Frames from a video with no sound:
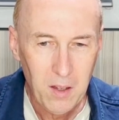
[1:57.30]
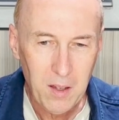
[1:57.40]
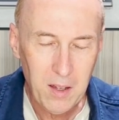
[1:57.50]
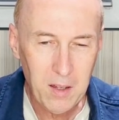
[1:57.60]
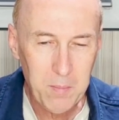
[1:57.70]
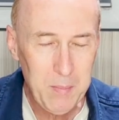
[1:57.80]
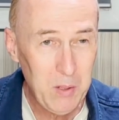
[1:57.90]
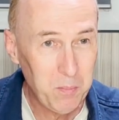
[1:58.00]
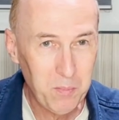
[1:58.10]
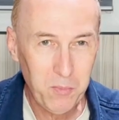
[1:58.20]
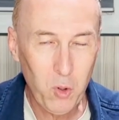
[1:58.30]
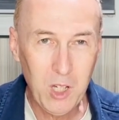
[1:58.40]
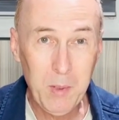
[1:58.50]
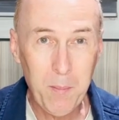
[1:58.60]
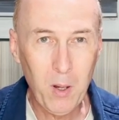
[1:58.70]
Maybe talk
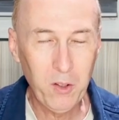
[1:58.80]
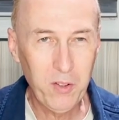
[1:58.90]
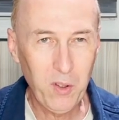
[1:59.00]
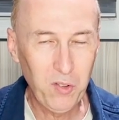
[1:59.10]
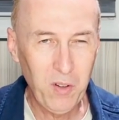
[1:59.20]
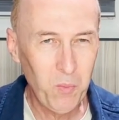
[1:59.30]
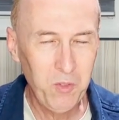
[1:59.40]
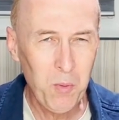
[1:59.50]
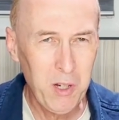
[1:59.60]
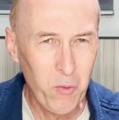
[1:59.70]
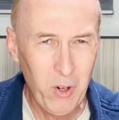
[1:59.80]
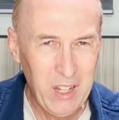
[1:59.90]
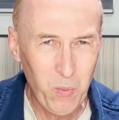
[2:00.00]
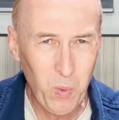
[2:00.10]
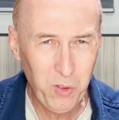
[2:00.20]
about politics. So nobody really
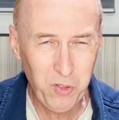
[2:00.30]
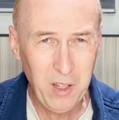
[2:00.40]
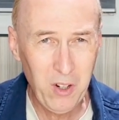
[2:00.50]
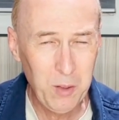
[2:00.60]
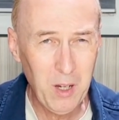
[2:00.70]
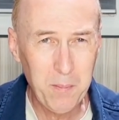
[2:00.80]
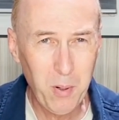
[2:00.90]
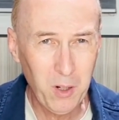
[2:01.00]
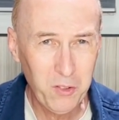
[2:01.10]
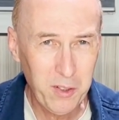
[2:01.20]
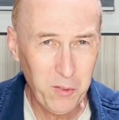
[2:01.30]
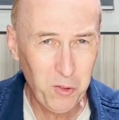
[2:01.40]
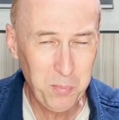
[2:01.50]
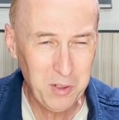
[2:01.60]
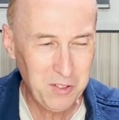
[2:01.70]
wants to hear about politics,
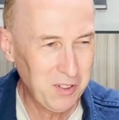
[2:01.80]
but